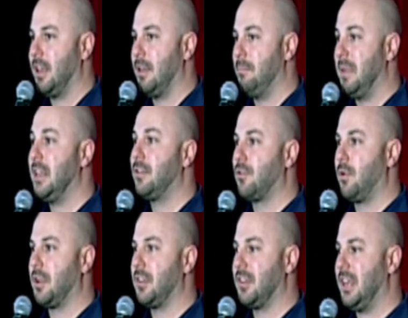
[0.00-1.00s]
meets or
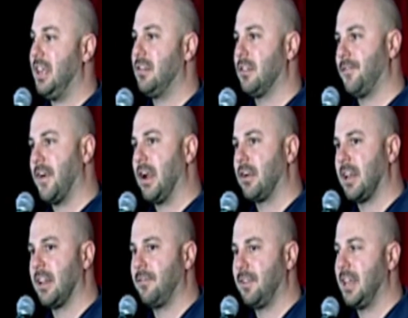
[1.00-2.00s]
exceeds the fire
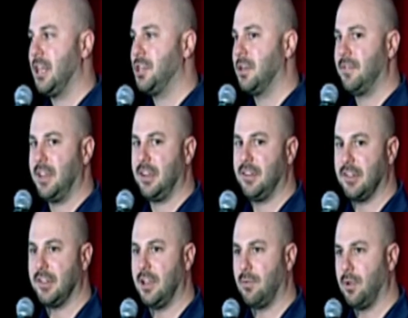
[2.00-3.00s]
classification of the
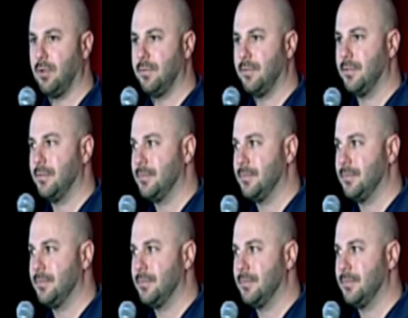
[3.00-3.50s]
existing roof.